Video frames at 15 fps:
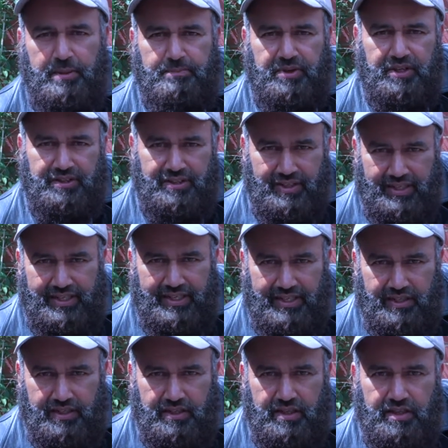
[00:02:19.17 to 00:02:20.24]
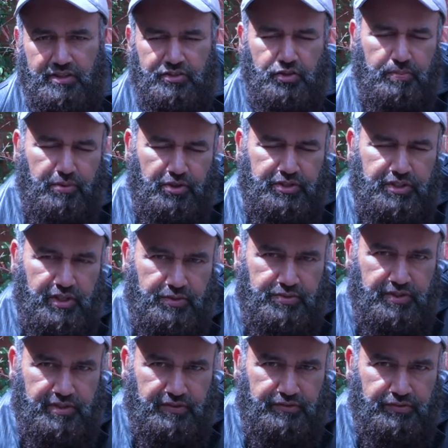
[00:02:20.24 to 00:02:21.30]
but clearly your body knows
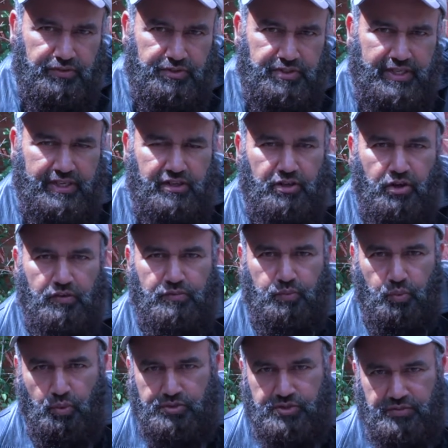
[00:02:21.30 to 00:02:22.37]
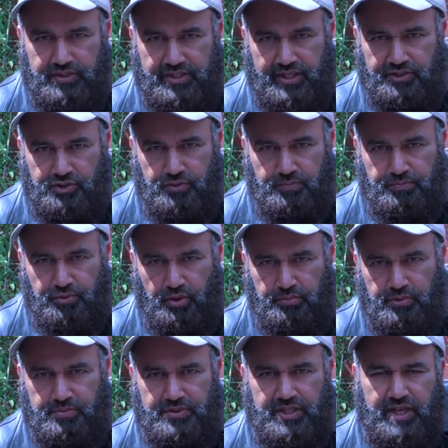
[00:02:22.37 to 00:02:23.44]
the difference, and a lot of water retention
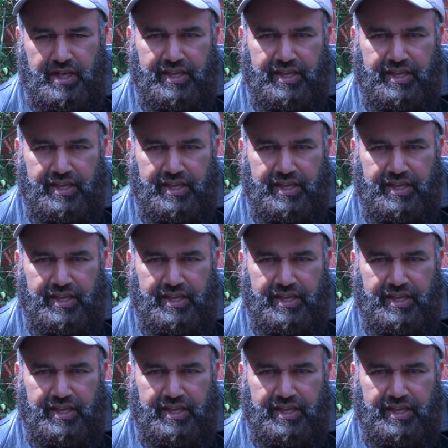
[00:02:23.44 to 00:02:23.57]
problems,